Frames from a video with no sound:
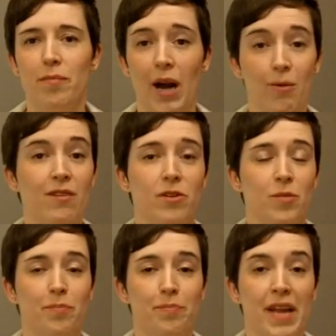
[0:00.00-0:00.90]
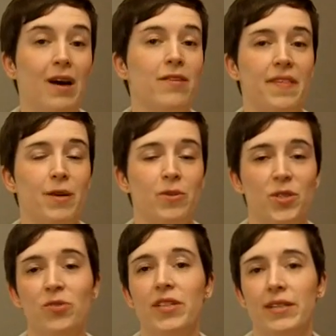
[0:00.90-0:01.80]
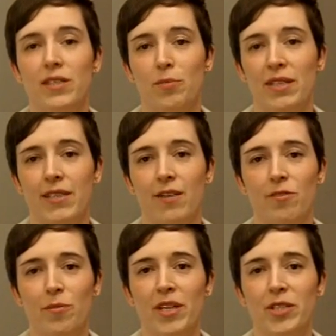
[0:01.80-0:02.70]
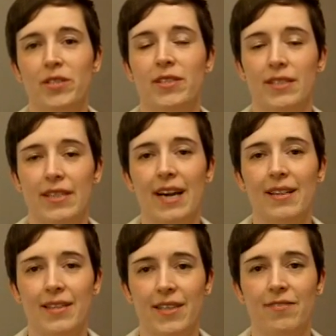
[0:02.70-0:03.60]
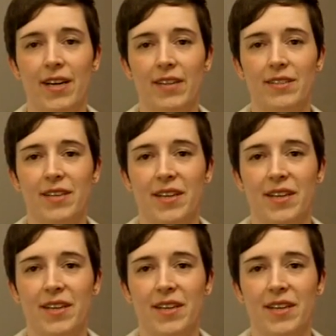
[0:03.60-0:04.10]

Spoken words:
However, now that they were using dispense confirmation to detect the defects,